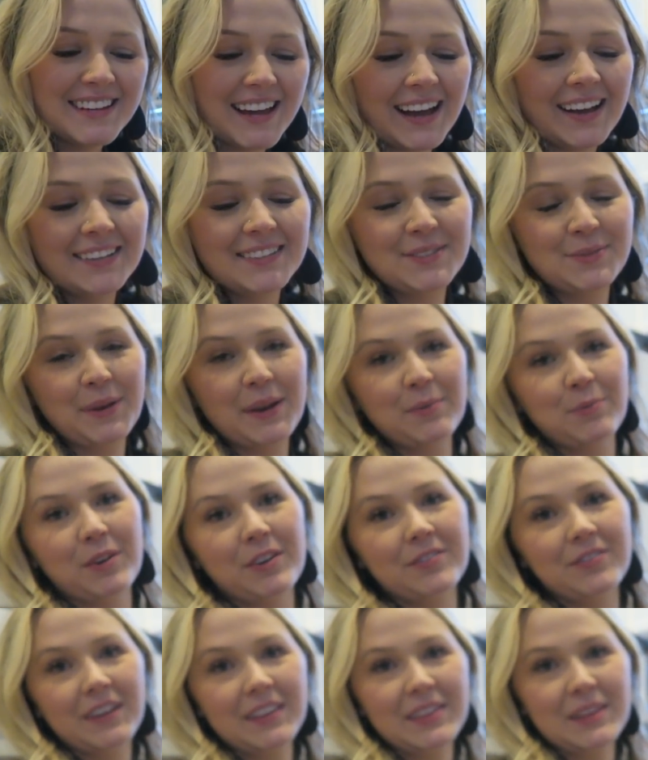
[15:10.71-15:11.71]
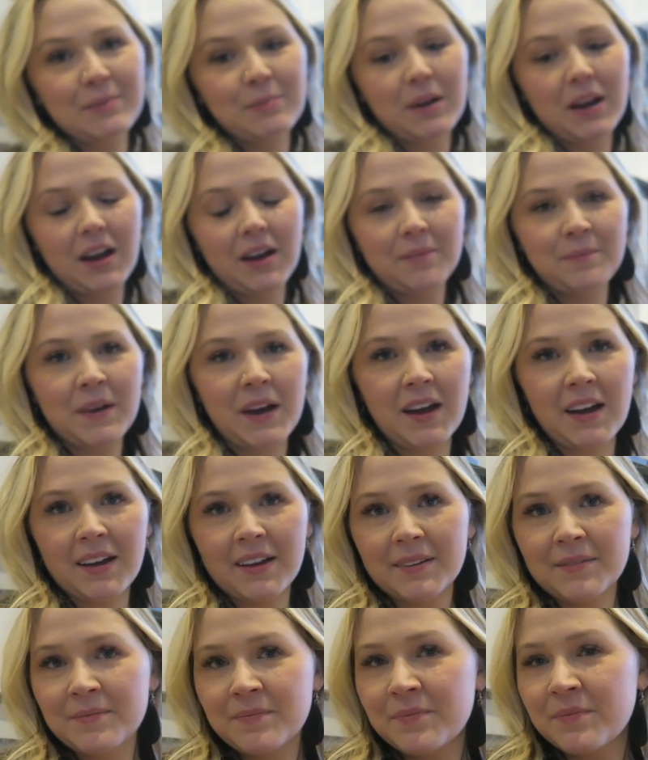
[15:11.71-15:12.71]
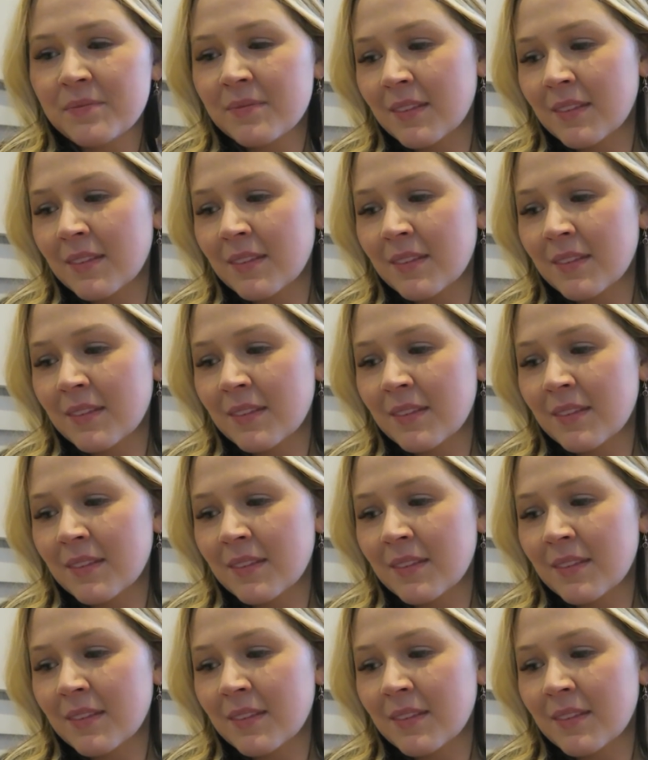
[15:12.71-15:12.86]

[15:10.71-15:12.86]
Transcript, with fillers: Dad's way more fun than Mom, huh?